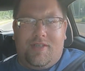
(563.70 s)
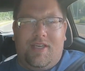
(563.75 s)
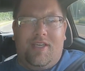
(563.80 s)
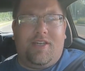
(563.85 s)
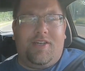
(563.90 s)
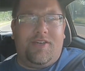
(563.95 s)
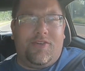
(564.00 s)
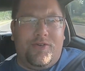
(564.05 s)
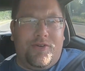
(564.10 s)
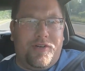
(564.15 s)

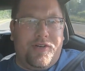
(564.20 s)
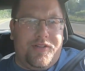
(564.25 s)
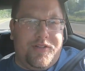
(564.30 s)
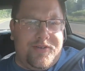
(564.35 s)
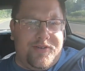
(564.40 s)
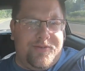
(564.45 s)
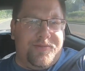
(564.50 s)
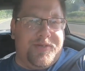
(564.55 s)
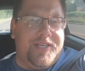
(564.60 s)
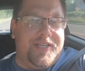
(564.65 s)
get into it a
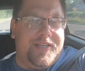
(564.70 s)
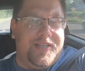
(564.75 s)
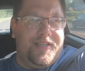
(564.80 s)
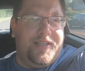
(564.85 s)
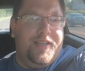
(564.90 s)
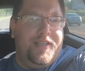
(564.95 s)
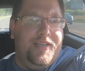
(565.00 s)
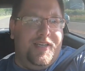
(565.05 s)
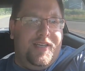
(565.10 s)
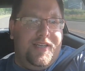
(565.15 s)
little bit.
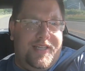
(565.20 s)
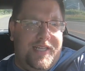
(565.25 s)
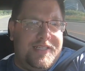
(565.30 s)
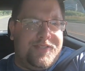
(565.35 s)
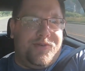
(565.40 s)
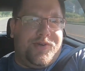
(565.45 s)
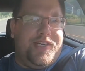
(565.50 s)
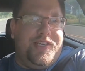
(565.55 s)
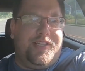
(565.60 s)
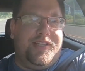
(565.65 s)

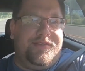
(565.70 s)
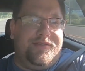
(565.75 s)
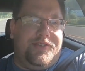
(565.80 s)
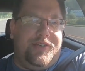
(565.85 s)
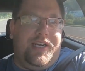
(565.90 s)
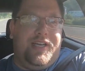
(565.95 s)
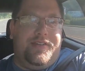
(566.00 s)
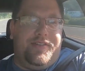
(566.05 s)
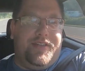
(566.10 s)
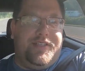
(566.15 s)
That's why I love
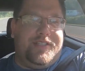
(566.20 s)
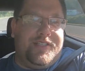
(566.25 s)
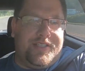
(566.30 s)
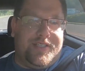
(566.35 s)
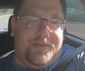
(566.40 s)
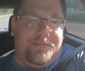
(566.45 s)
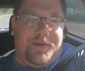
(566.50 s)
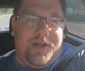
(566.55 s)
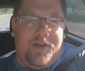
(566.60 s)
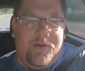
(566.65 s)
driving it.
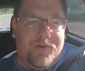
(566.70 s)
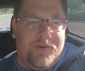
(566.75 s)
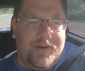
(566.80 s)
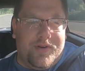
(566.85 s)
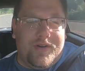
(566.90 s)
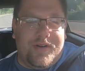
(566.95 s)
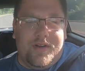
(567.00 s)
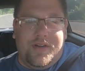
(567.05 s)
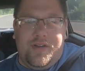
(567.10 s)
Just the power,